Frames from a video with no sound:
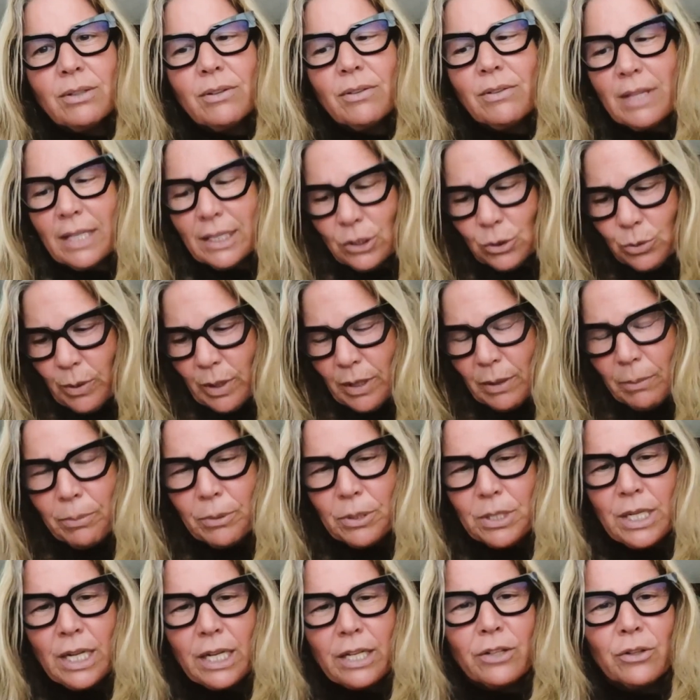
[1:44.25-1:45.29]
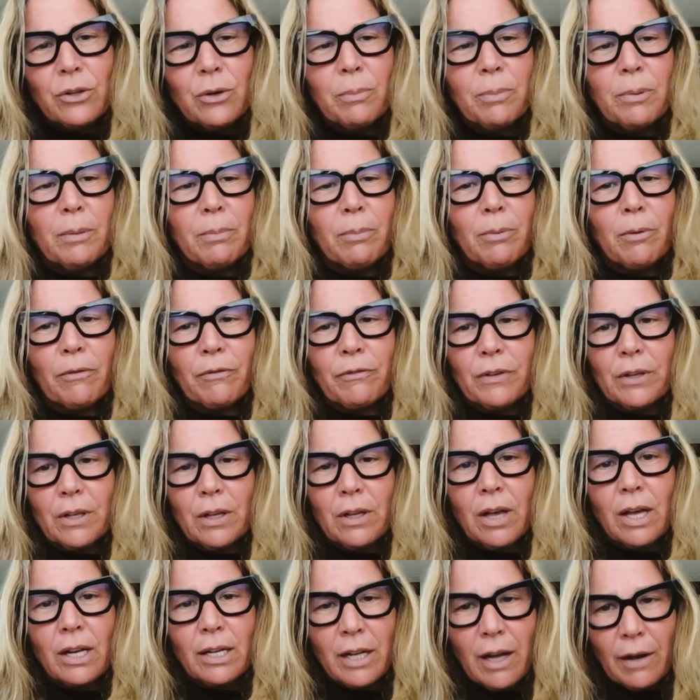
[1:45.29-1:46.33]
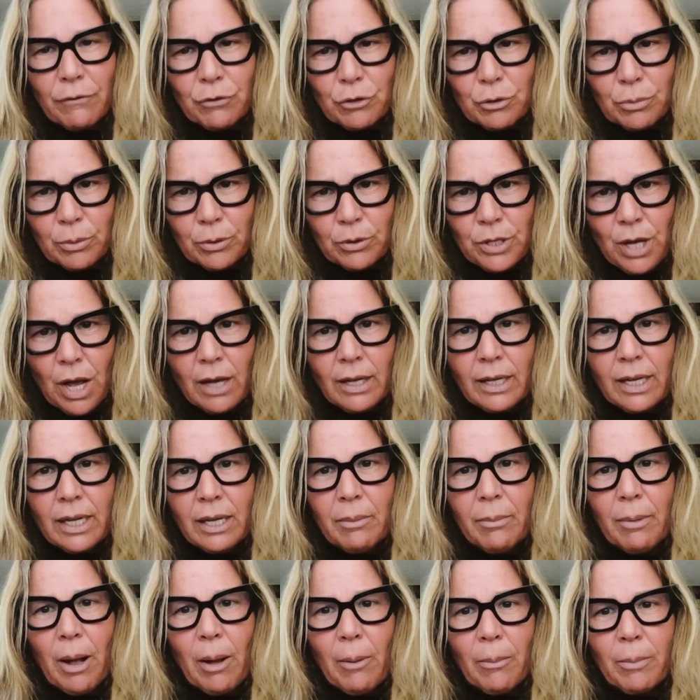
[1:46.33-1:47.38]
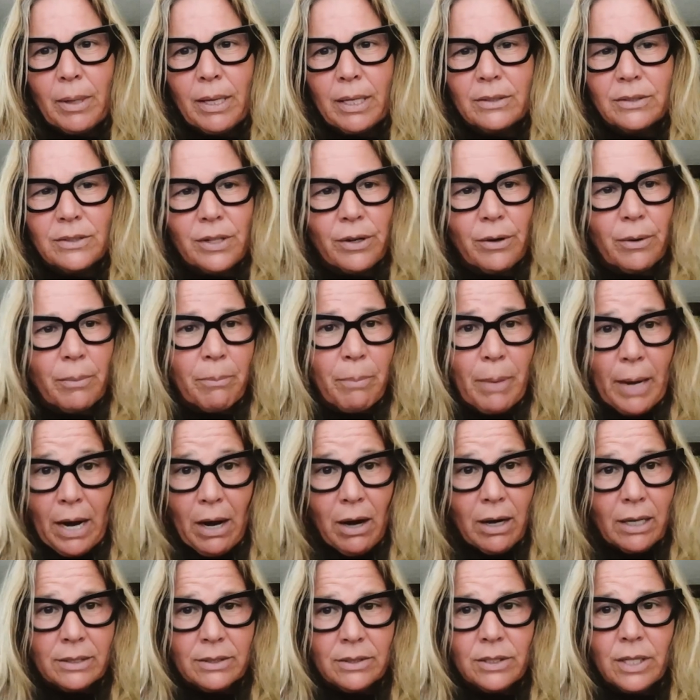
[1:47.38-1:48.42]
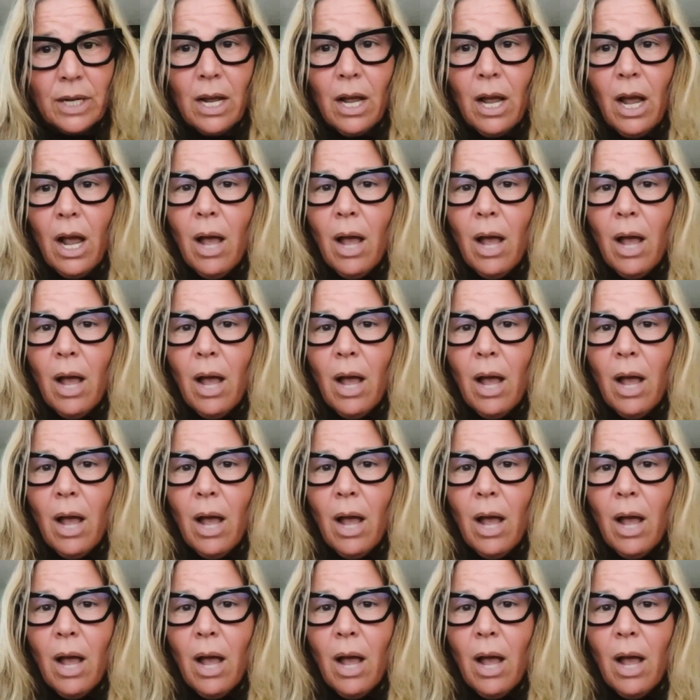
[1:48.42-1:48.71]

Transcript: this one in particular, people feel uncomfortable talking about because they're embarrassed.